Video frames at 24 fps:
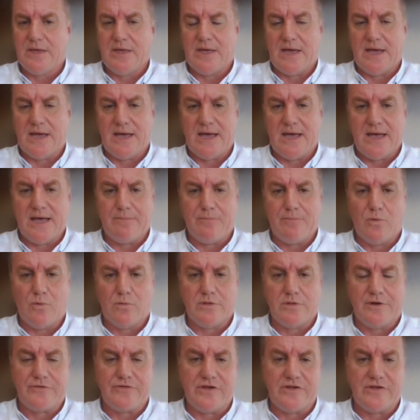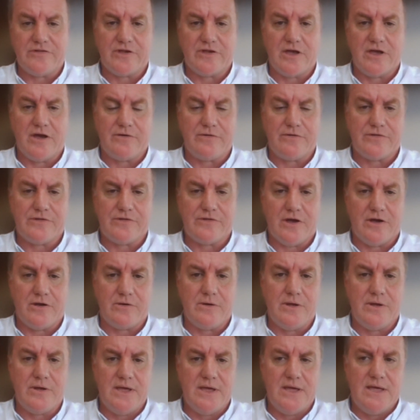all those years ago.
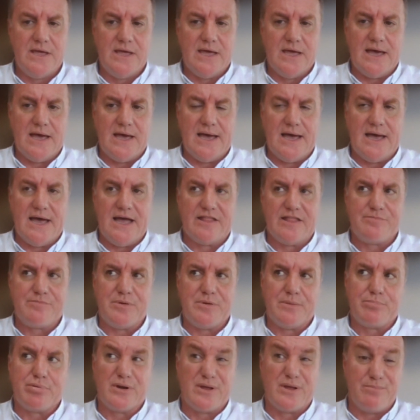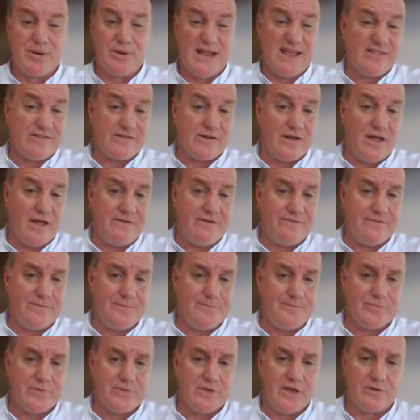So it's been a pretty blessed life
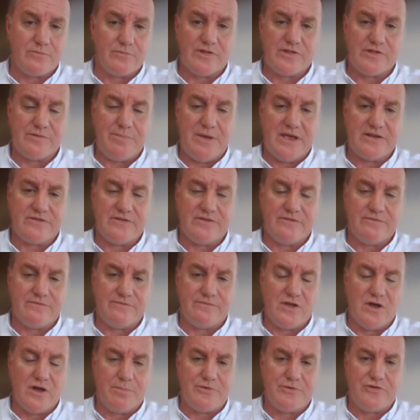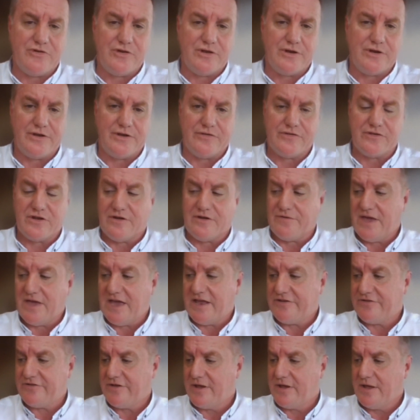in respect of the opportunities that I've
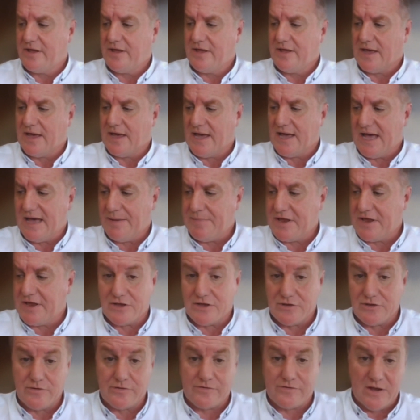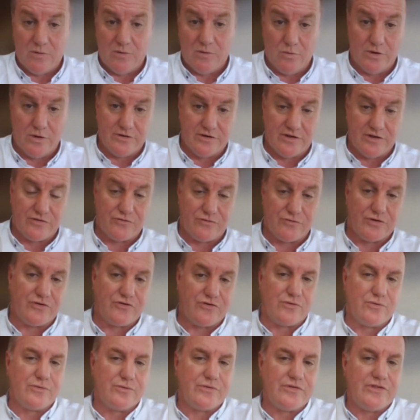had, and I use that word in its
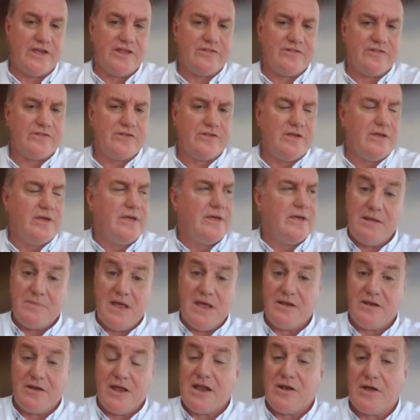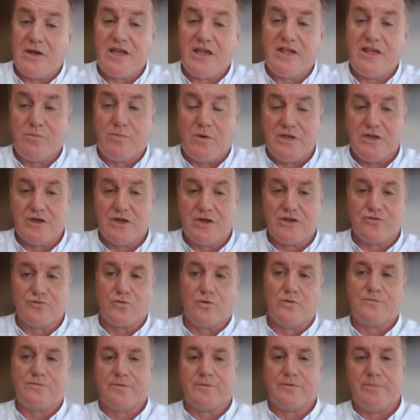traditional sense. And I guess what you can
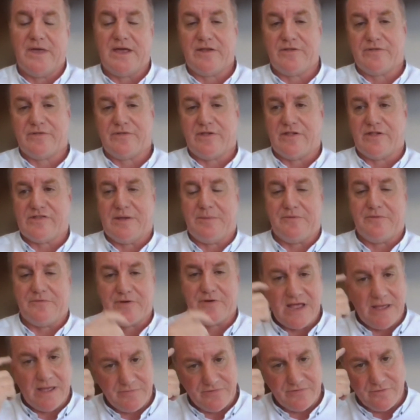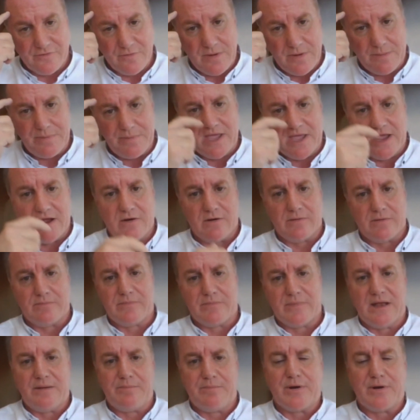draw from that is that some of it comes from up here
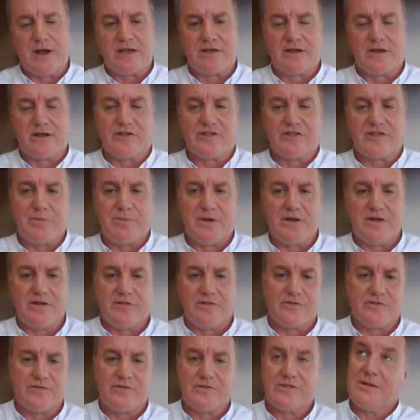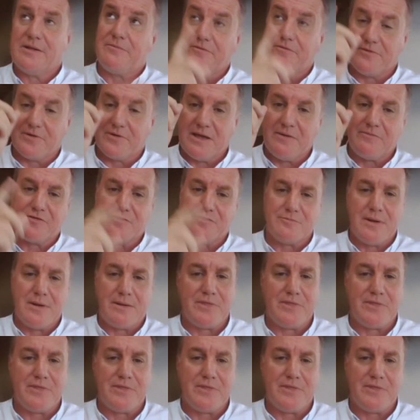and practical experience, and some of it comes from up